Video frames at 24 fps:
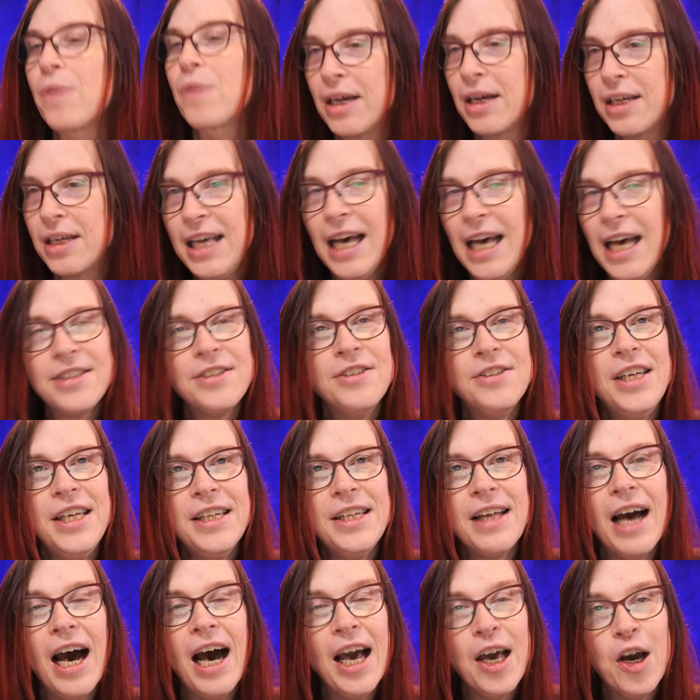Yes, indeed.
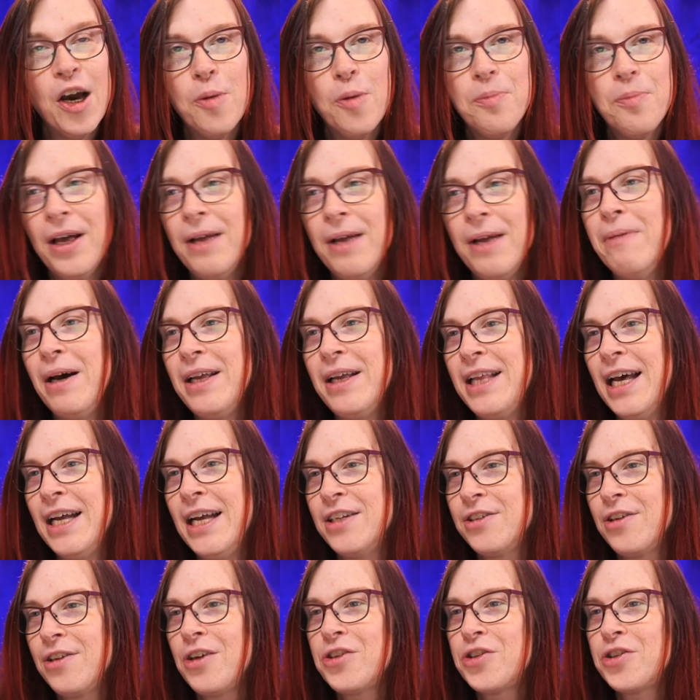I hope that my dad
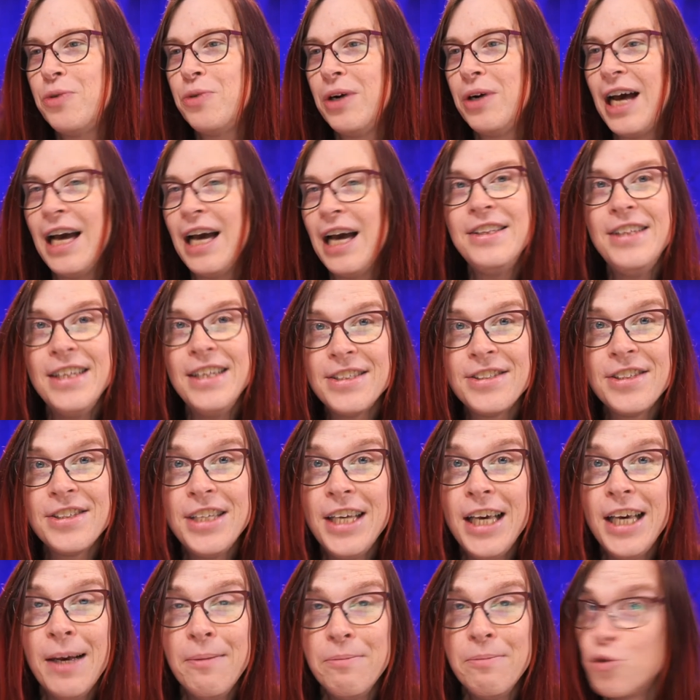is also well. I did see
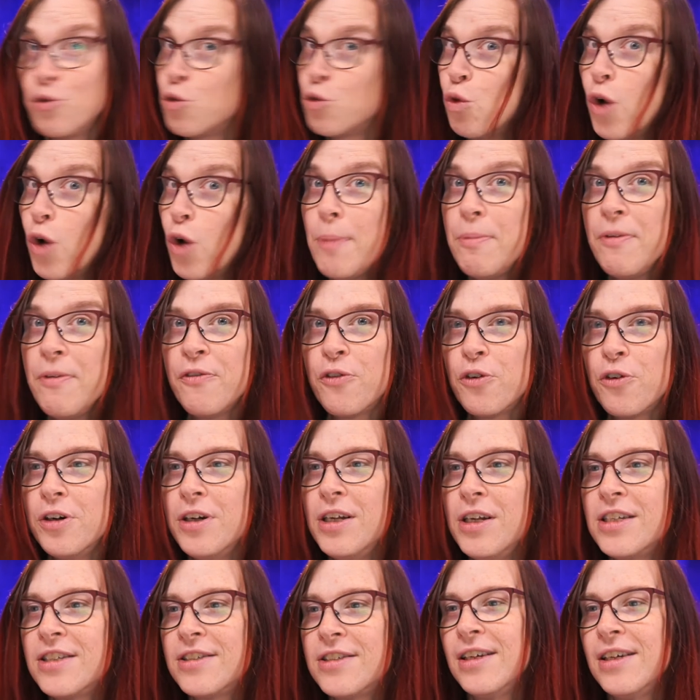him right before
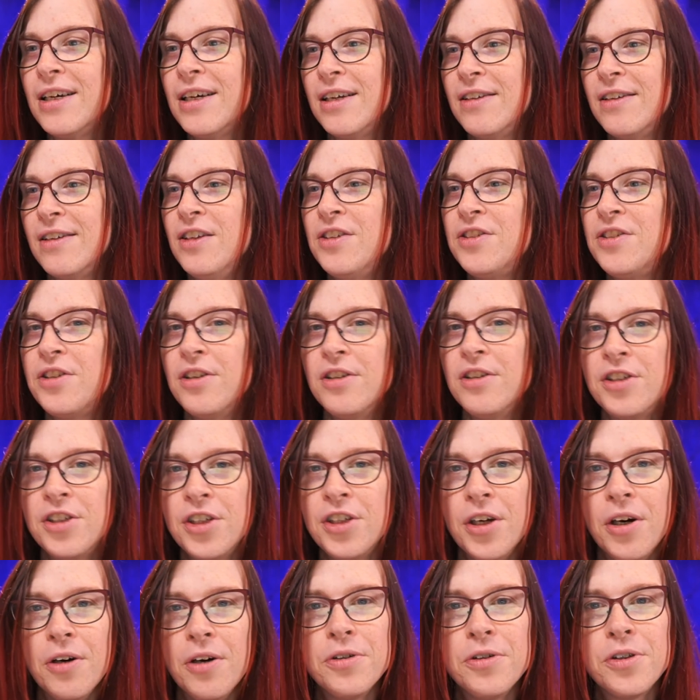this
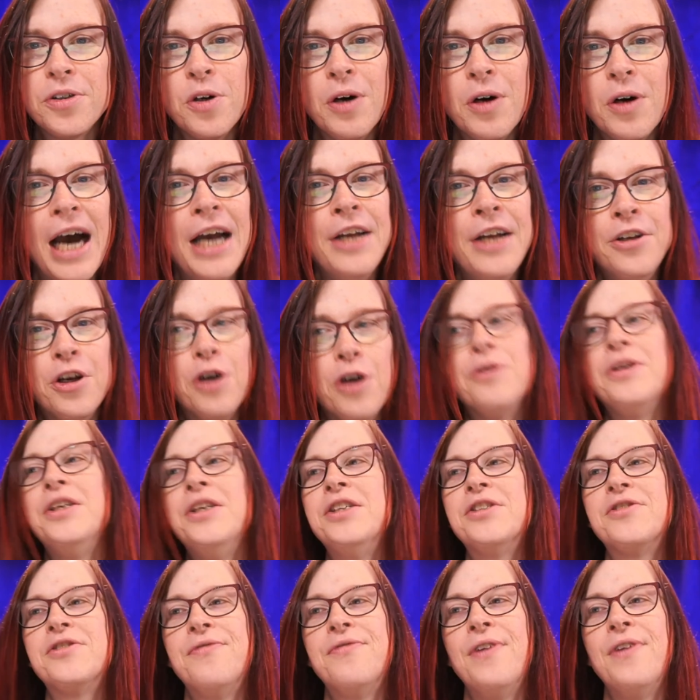show, so I know
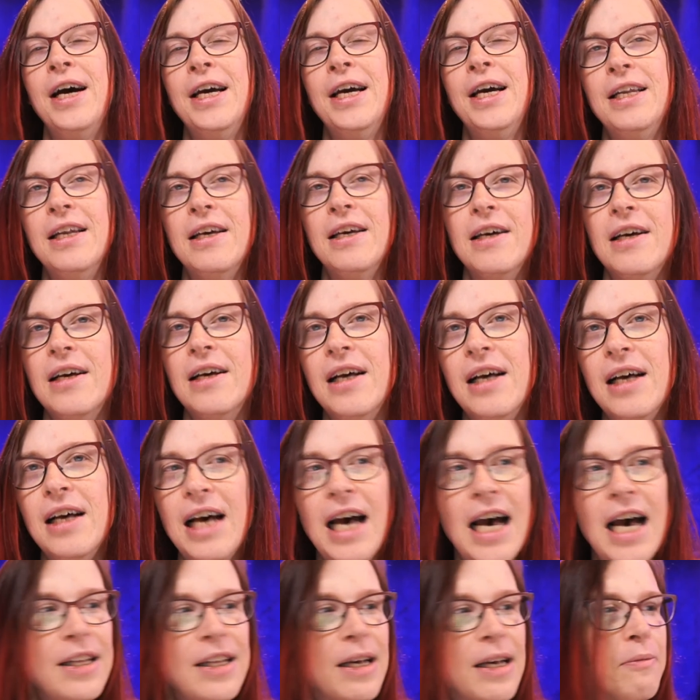he's fine.
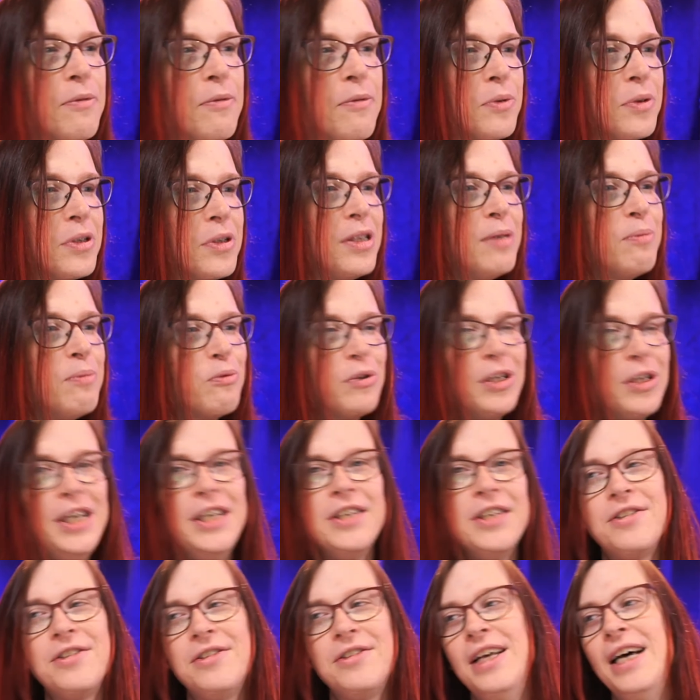And I'm really
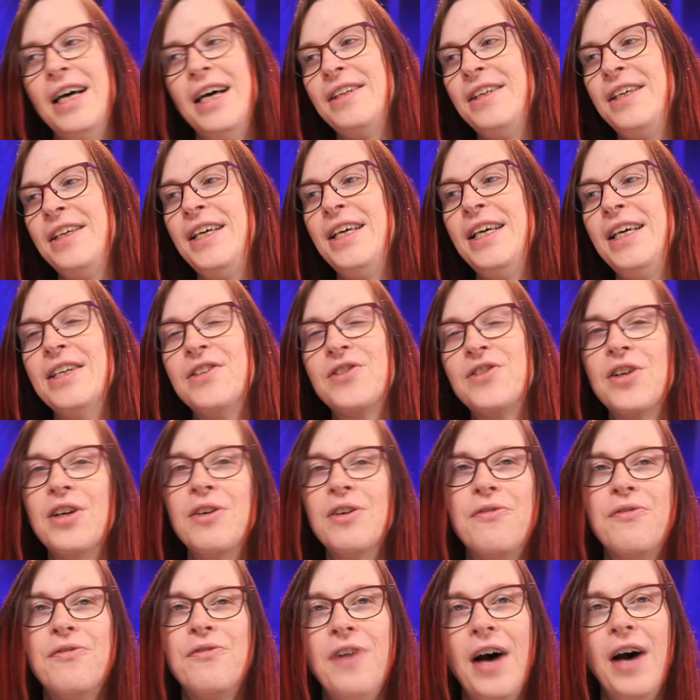pleased that he is
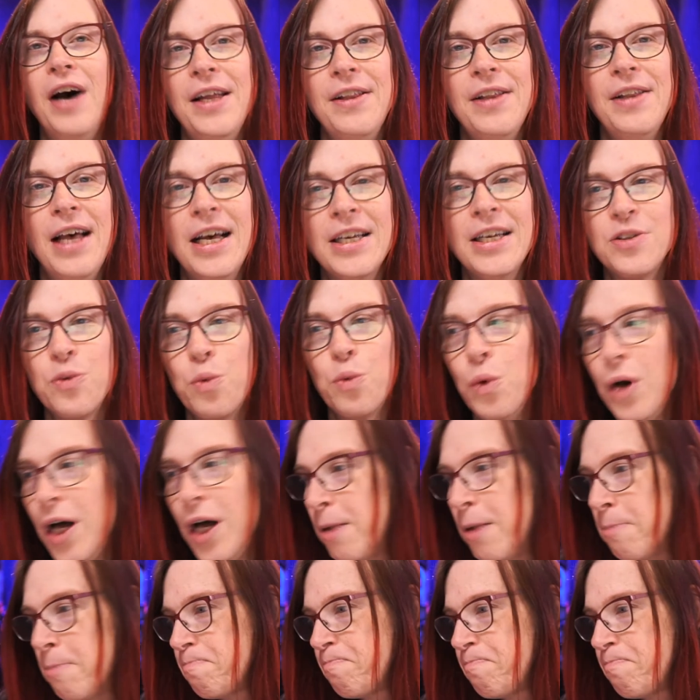fine as well.